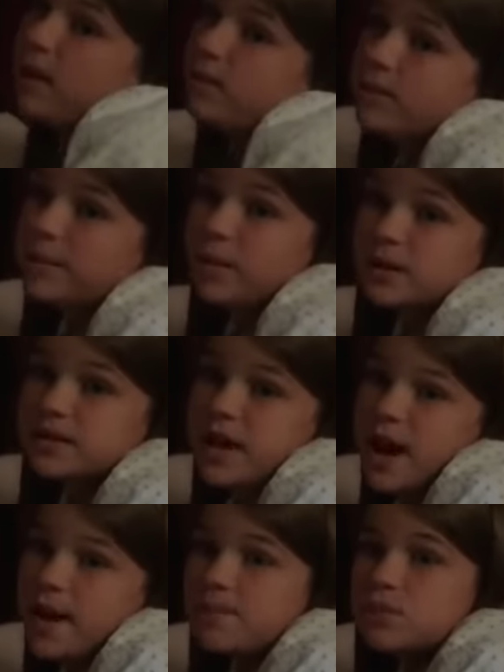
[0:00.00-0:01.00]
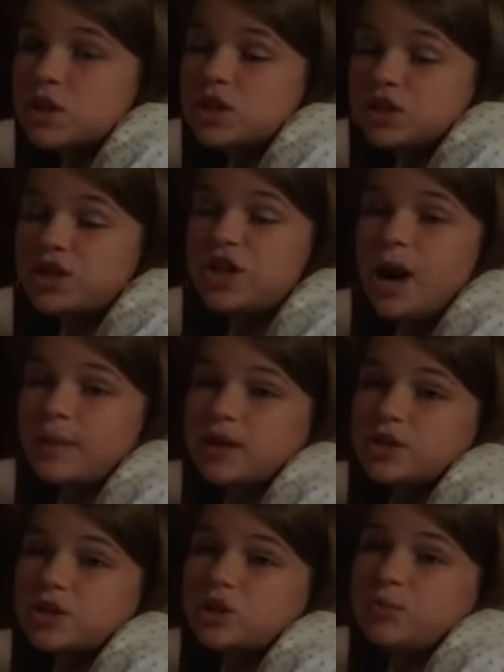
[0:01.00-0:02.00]
on Meemaw's side. She got me
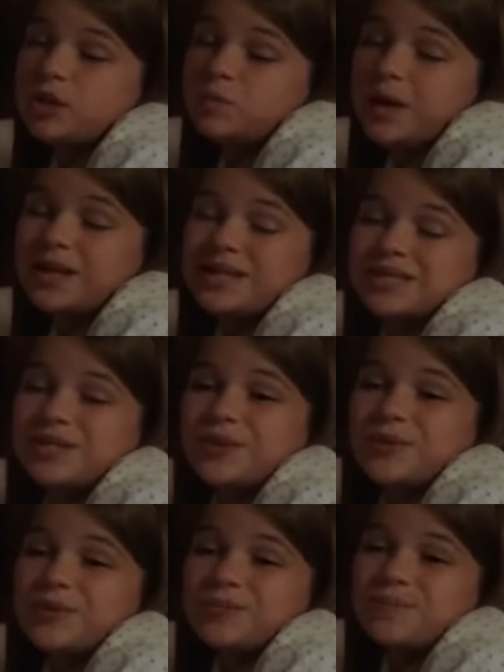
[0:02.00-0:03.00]
a two-piece bathing suit.